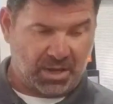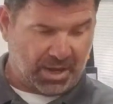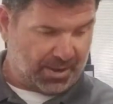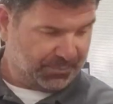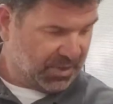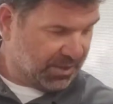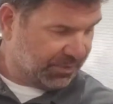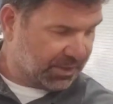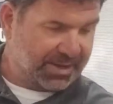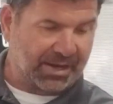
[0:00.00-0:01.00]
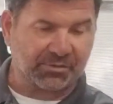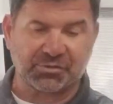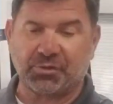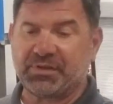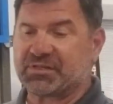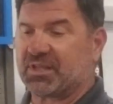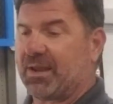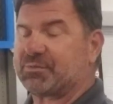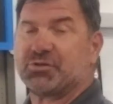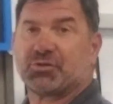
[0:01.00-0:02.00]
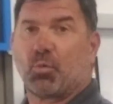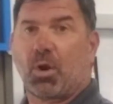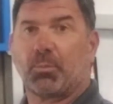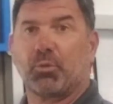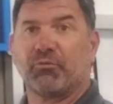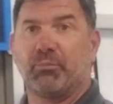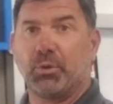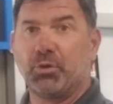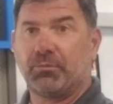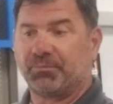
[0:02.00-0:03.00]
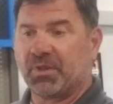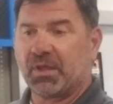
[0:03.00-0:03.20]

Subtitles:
The connectors on these lamps use a waterproof boot.